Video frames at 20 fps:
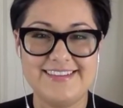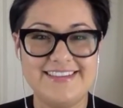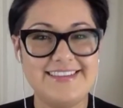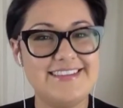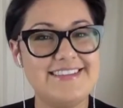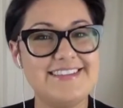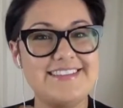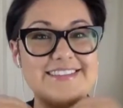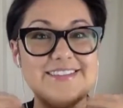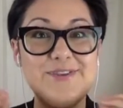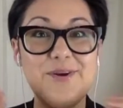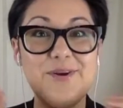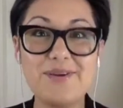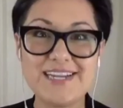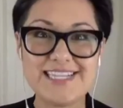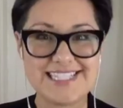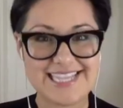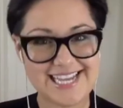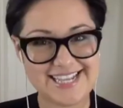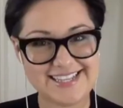
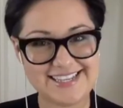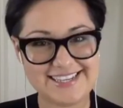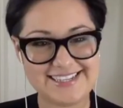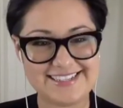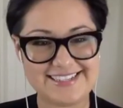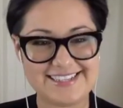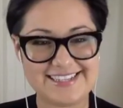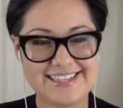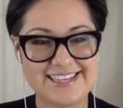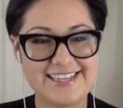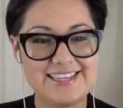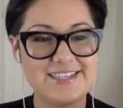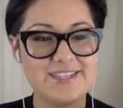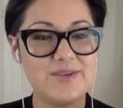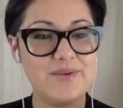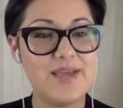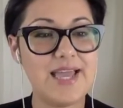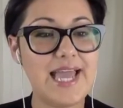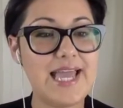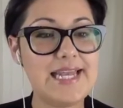Storytelling.
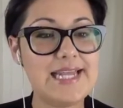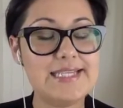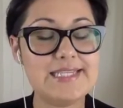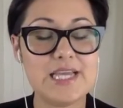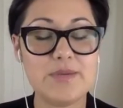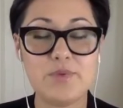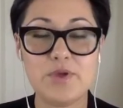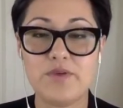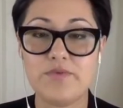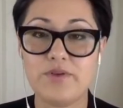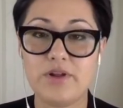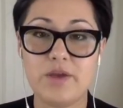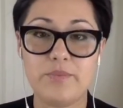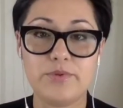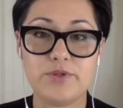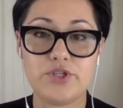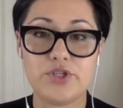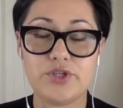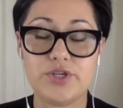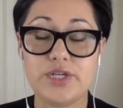So anytime you have an
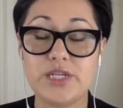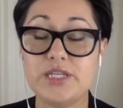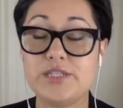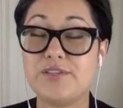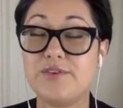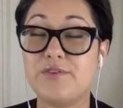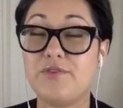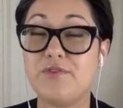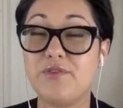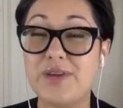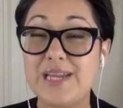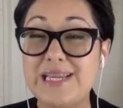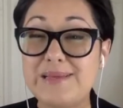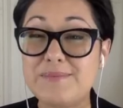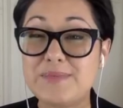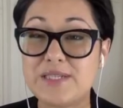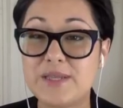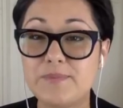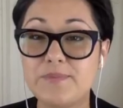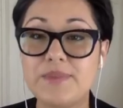opportunity to
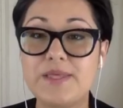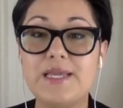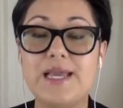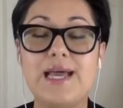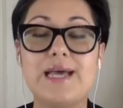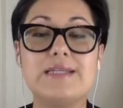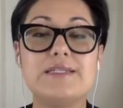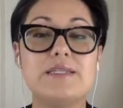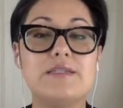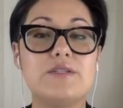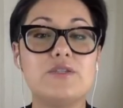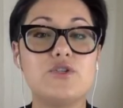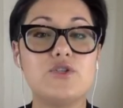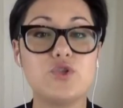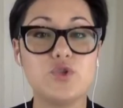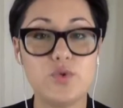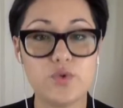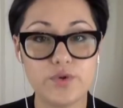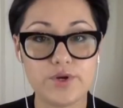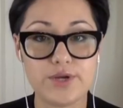frame something as a
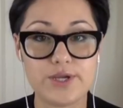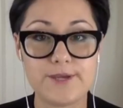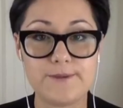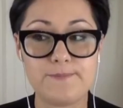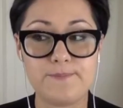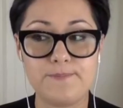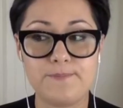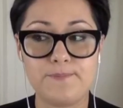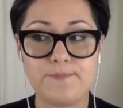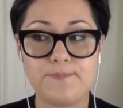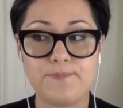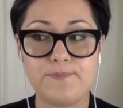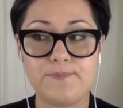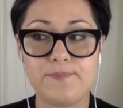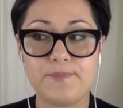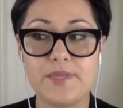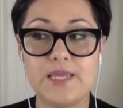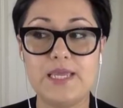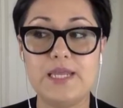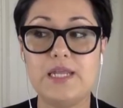story,
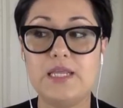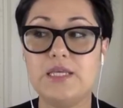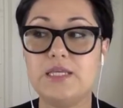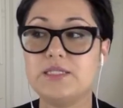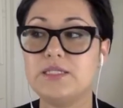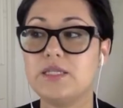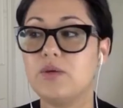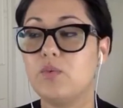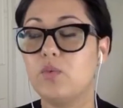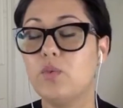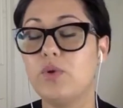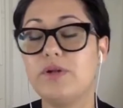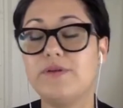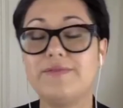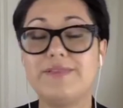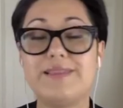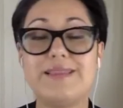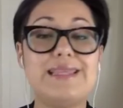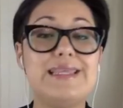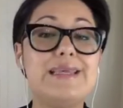it is one of
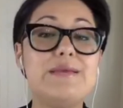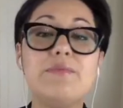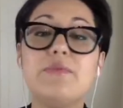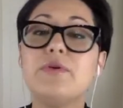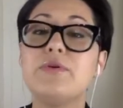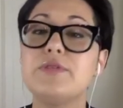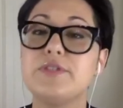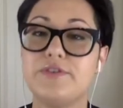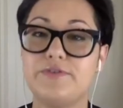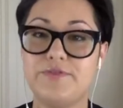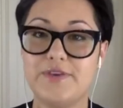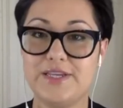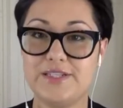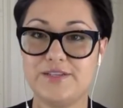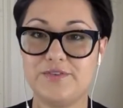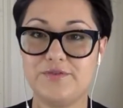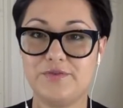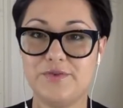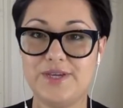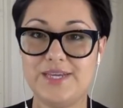the most
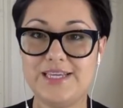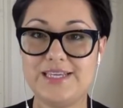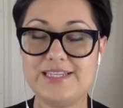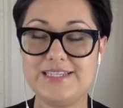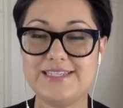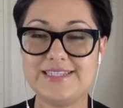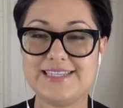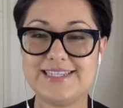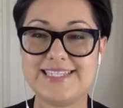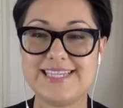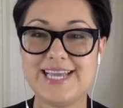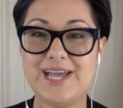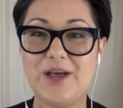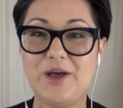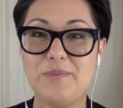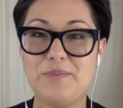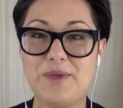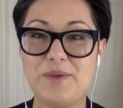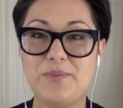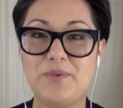effective ways to
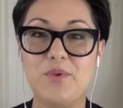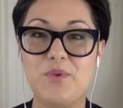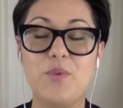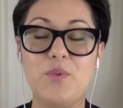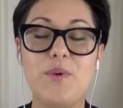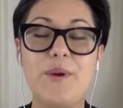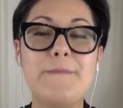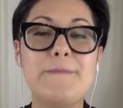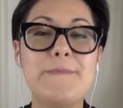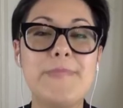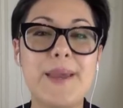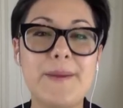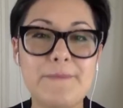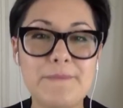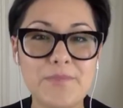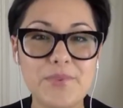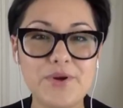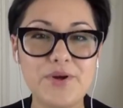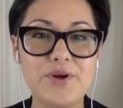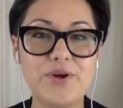help people
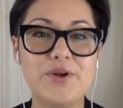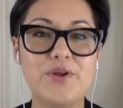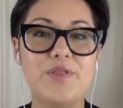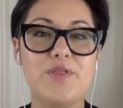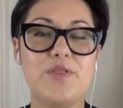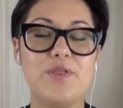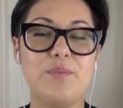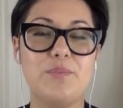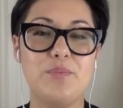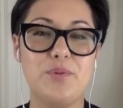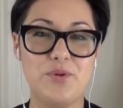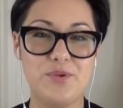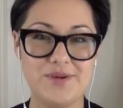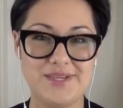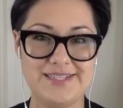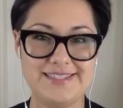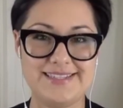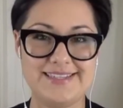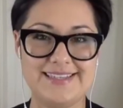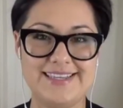remember the
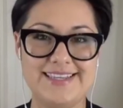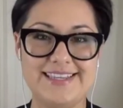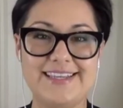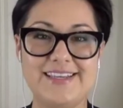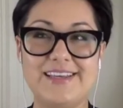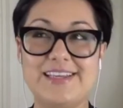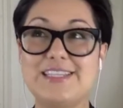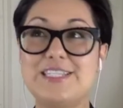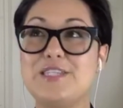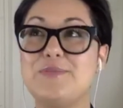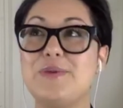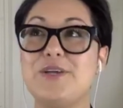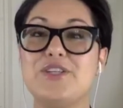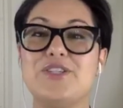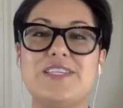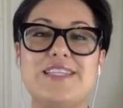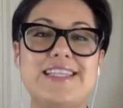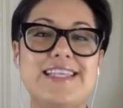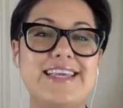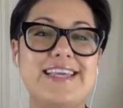point,
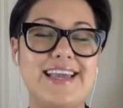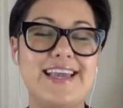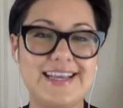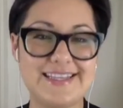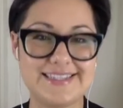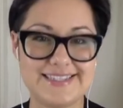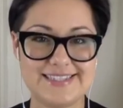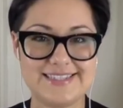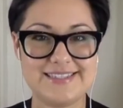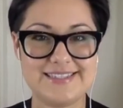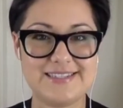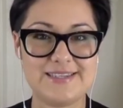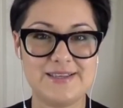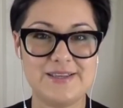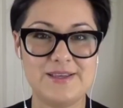especially the essence.